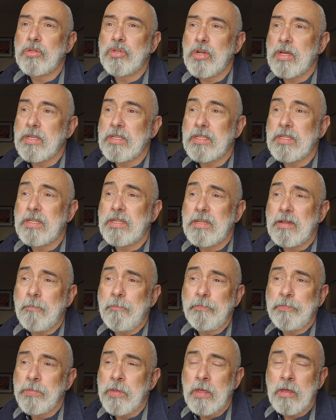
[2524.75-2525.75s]
just
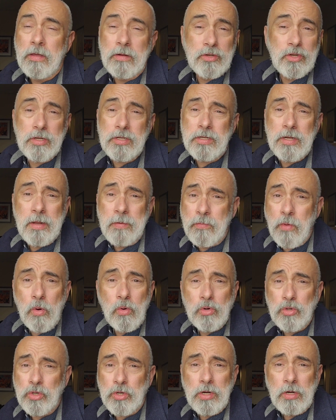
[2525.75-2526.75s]

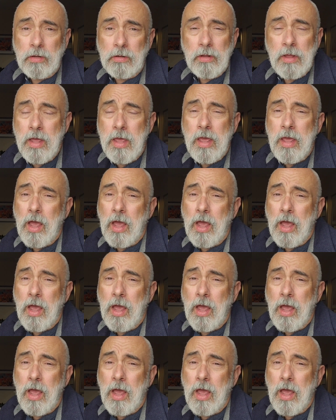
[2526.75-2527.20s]
emotional,